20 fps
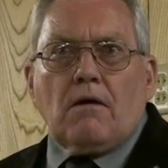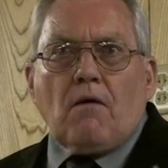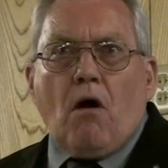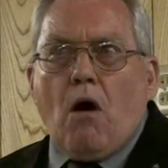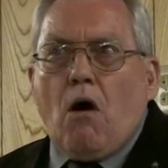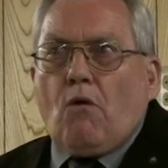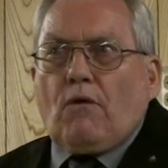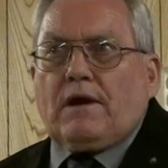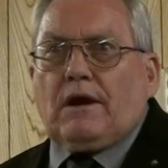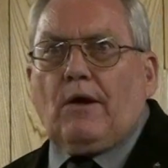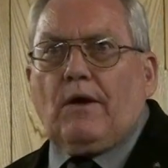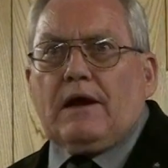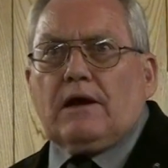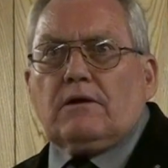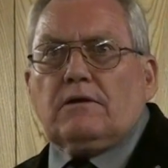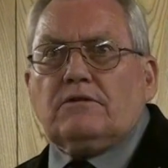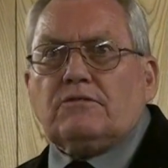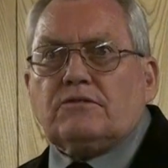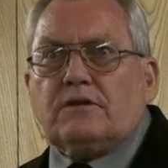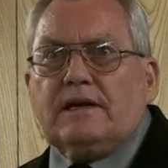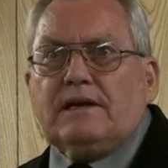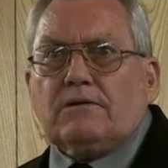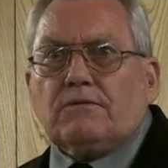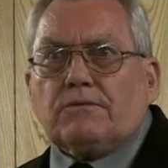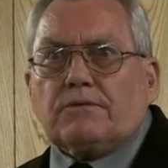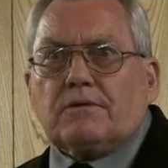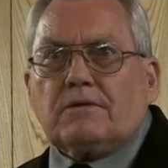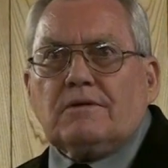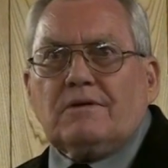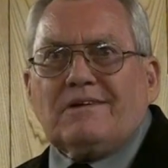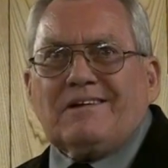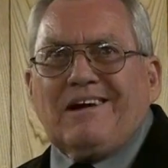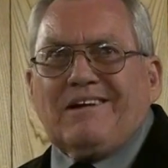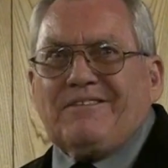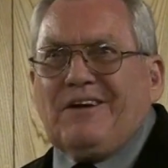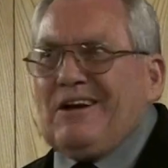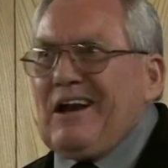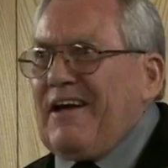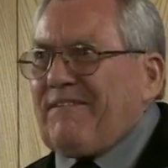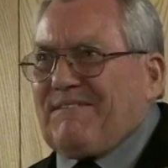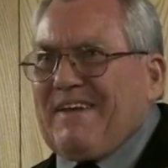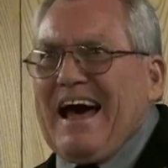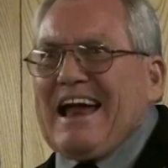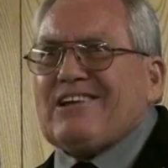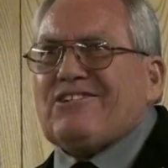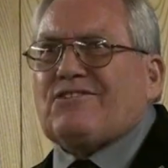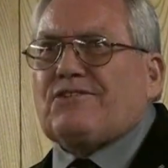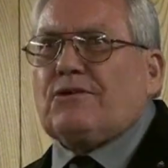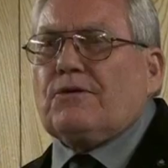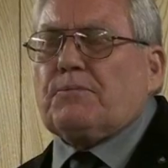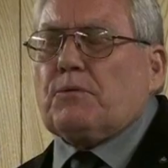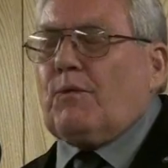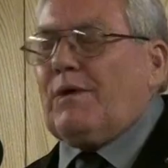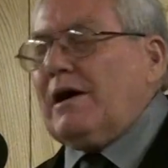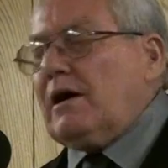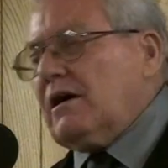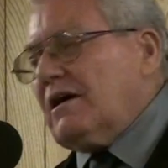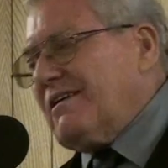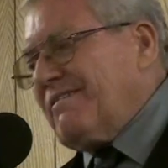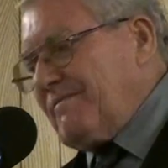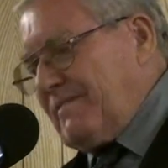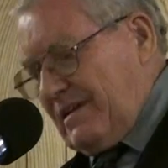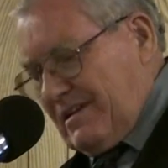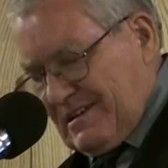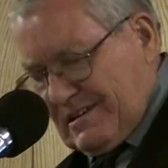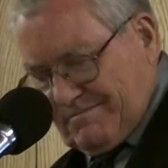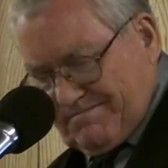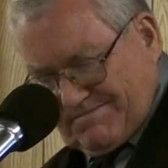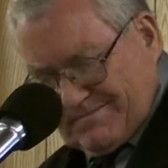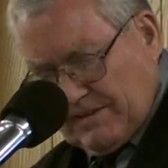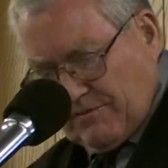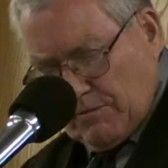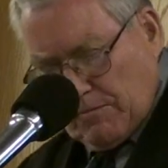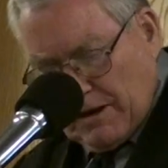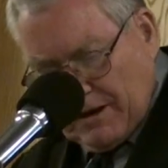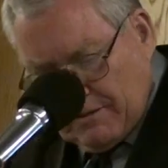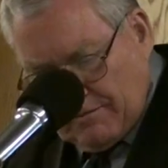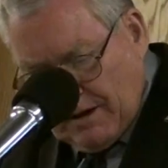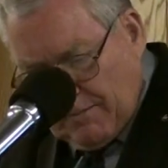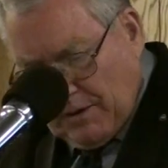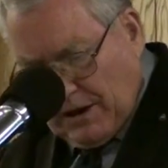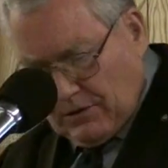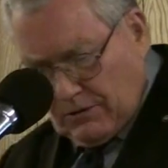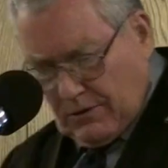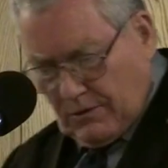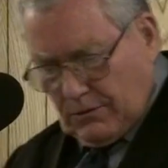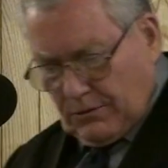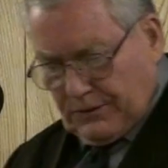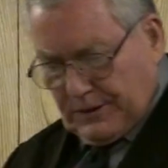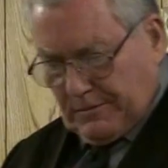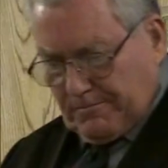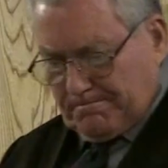all carrying concealed? They're not that stupid. Well, yeah, never mind. I'm not going to do